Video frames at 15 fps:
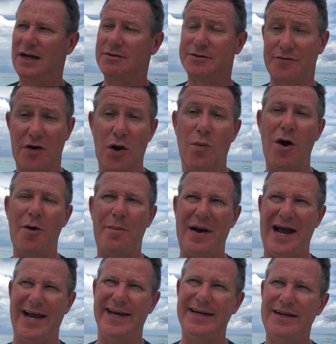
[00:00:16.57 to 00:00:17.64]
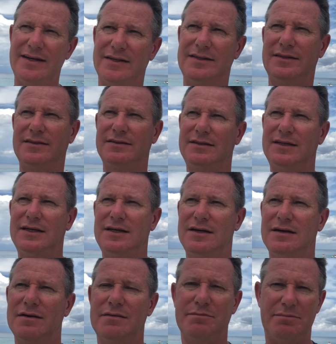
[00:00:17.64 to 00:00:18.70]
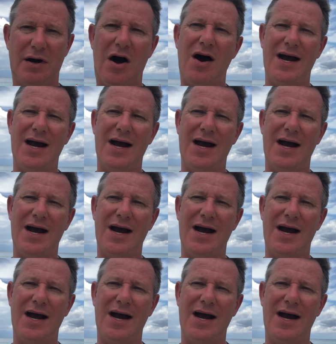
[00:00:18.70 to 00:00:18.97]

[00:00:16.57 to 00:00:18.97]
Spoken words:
I was very well paid, but